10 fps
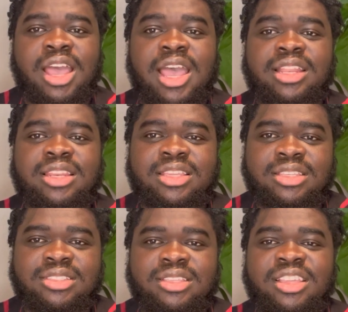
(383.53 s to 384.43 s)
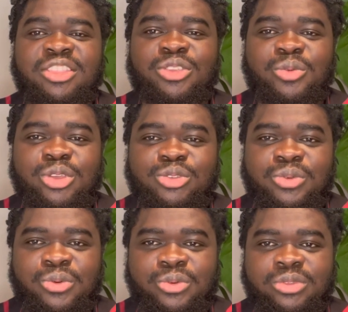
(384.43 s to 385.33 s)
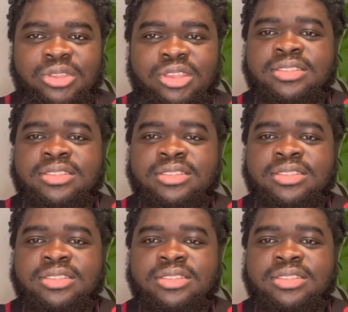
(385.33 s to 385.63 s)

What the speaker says: at least 3 schools,